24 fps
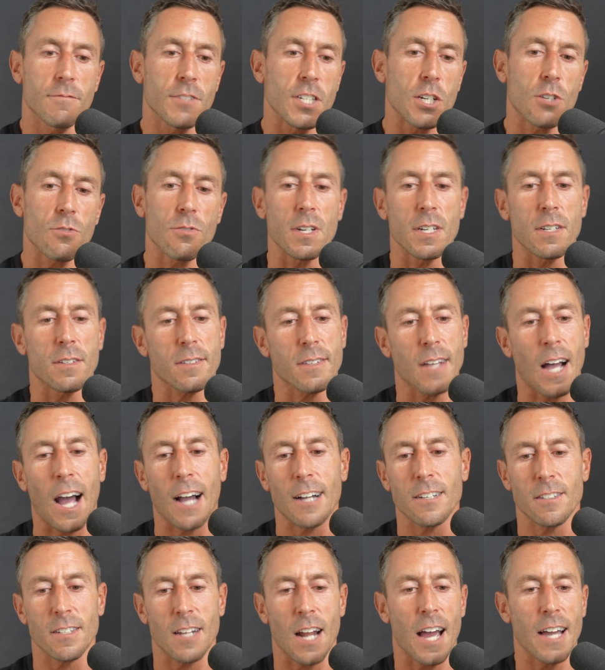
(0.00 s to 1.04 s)
decreased
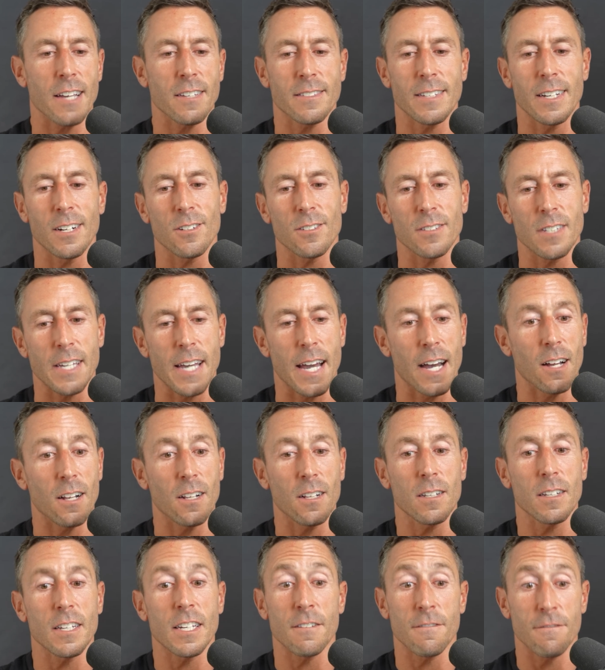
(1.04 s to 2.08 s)
oxidized
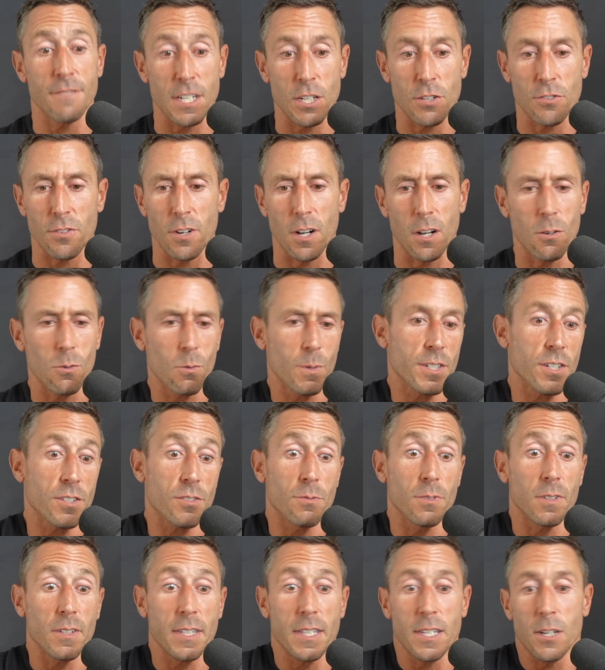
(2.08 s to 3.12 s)
LDL in vitro, which
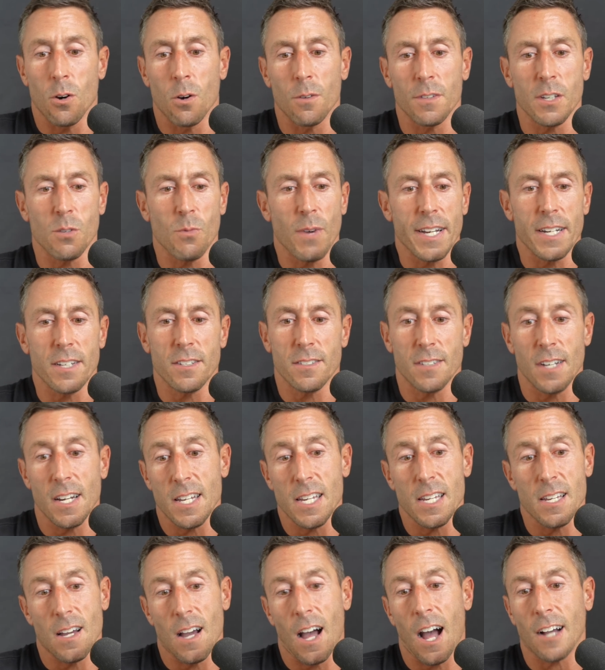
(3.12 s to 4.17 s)
is really the only way to
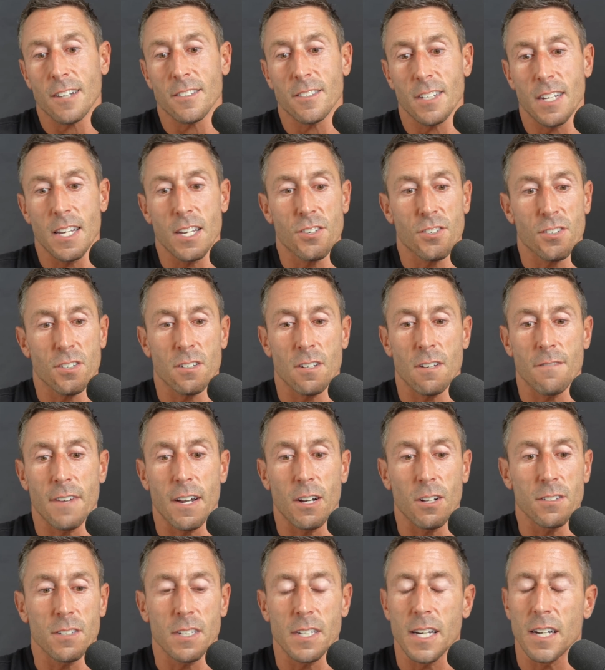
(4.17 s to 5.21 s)
study oxidation of
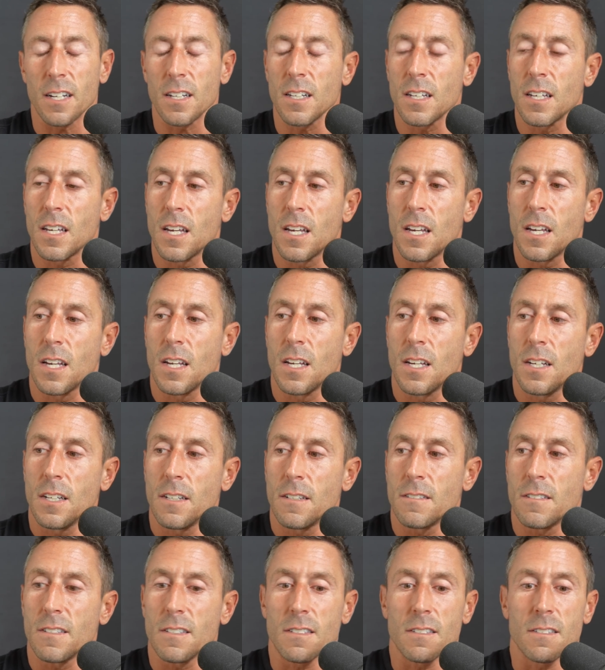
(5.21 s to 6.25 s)
LDL,
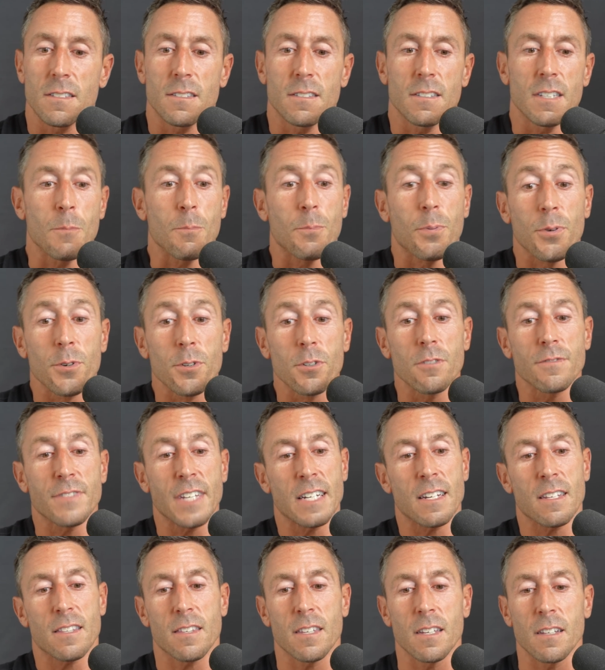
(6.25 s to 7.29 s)
improved
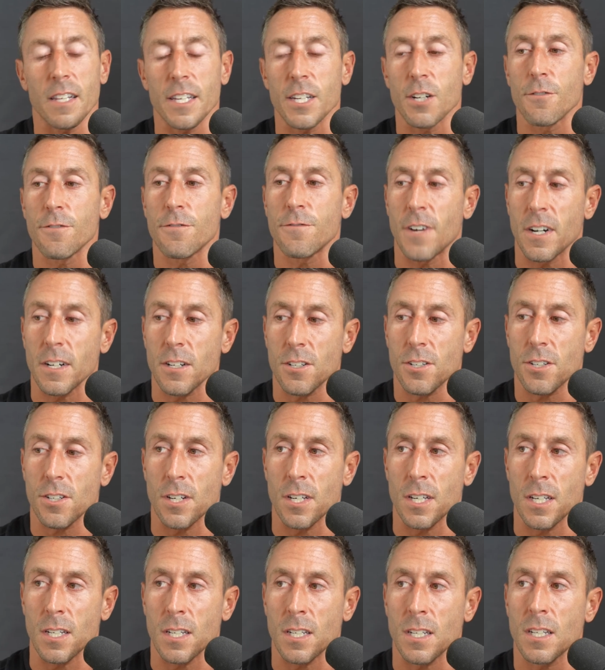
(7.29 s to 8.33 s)
endothelial
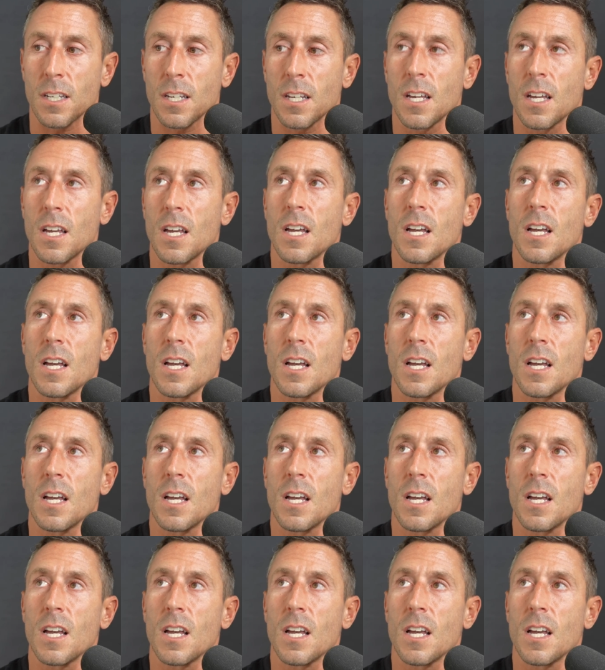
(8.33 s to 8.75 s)
function,